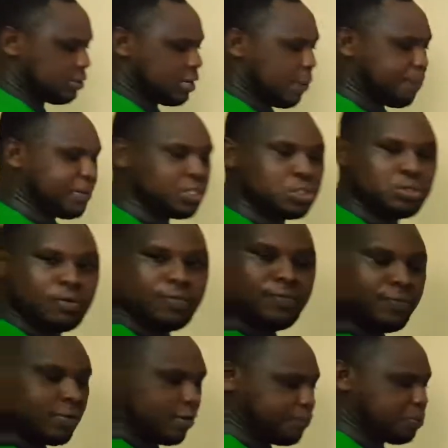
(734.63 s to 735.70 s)
a piece
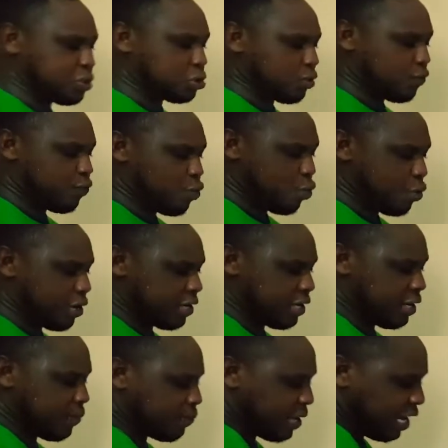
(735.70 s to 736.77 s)
of wood,
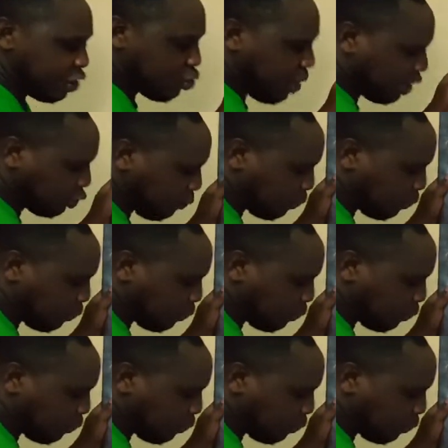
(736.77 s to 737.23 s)
and you want